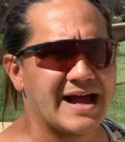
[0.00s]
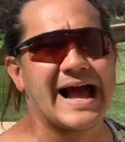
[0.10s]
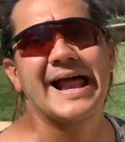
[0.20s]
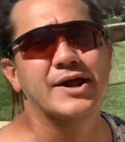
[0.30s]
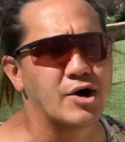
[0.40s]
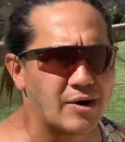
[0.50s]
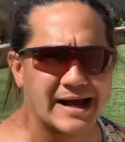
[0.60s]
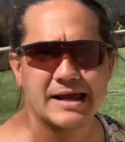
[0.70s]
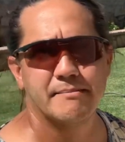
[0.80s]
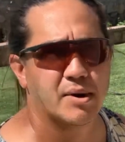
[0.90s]
I know I
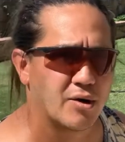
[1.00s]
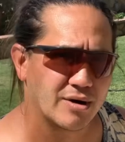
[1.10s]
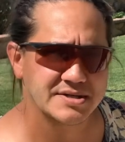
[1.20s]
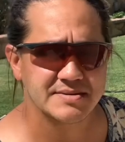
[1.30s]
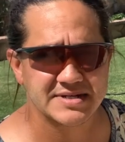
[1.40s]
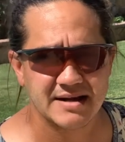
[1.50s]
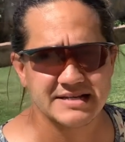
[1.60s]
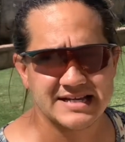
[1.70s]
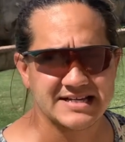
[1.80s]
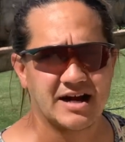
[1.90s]
get bored sometimes
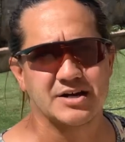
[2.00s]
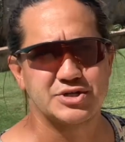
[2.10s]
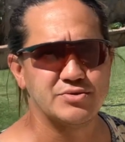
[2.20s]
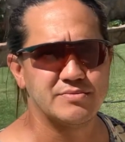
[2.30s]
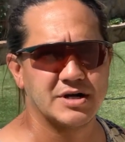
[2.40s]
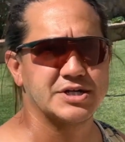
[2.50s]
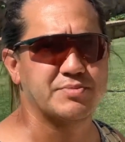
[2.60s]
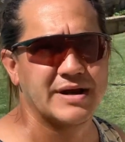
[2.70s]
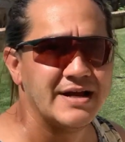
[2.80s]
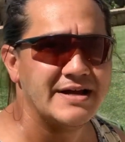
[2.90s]
because I talk too much,
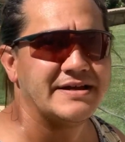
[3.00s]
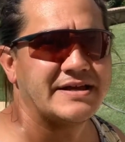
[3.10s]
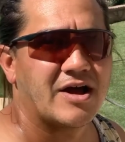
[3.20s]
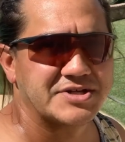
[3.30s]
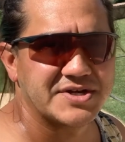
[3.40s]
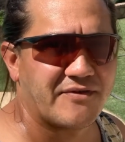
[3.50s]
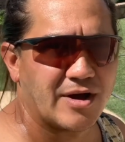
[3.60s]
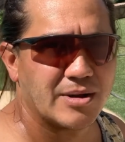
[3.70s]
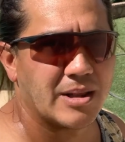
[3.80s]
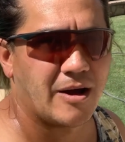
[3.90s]
but y'all just
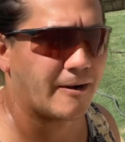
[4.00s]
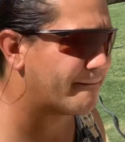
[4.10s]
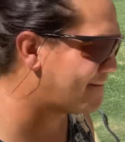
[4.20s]
follow along.